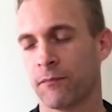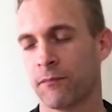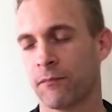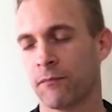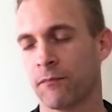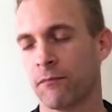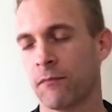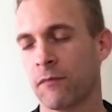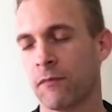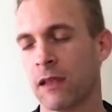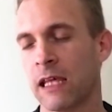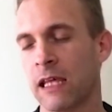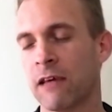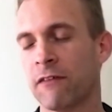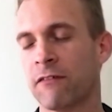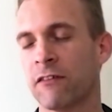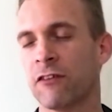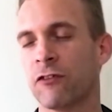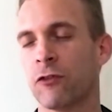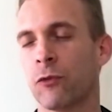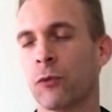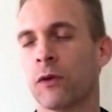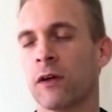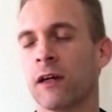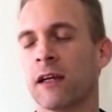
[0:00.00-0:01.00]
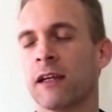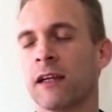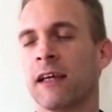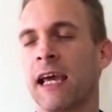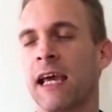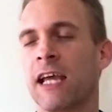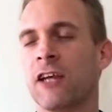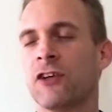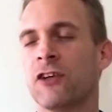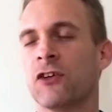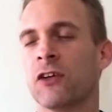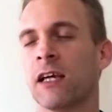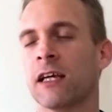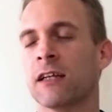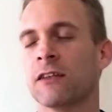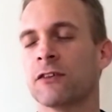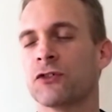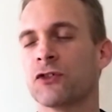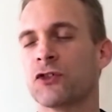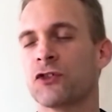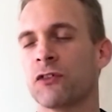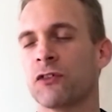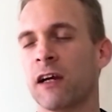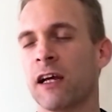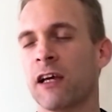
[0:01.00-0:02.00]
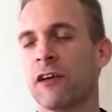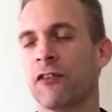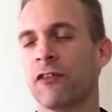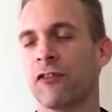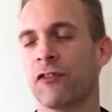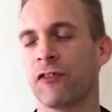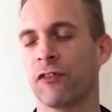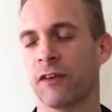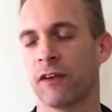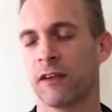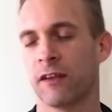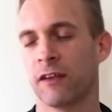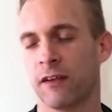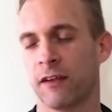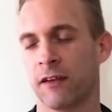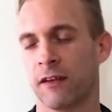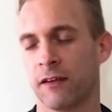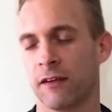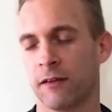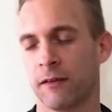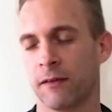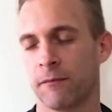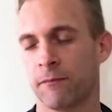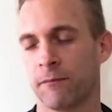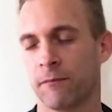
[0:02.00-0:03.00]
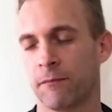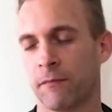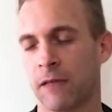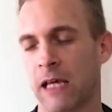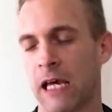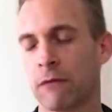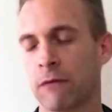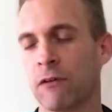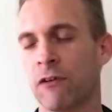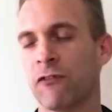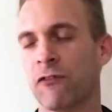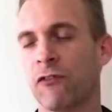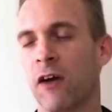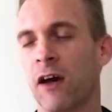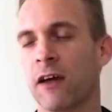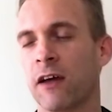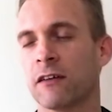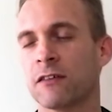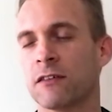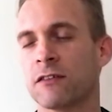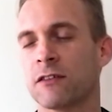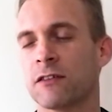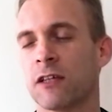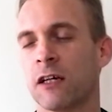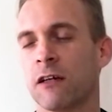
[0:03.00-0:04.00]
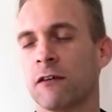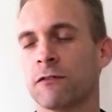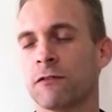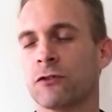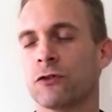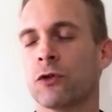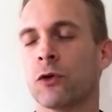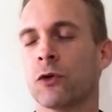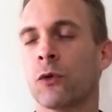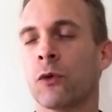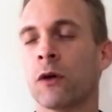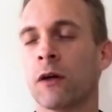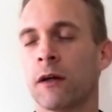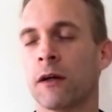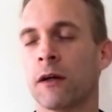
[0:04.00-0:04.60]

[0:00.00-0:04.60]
even if we're engaging in strife and we find ourselves torn,